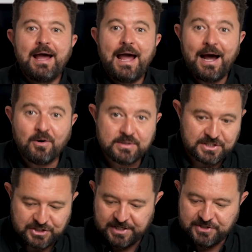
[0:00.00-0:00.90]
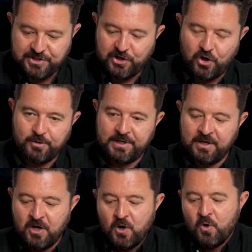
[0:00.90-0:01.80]
How has it changed the economy?
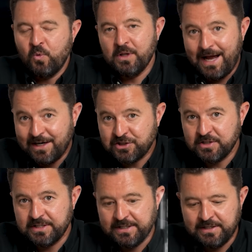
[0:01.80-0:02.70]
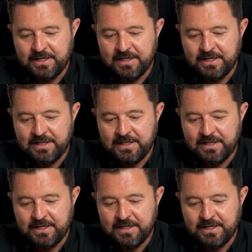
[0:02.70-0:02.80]
Well, actually,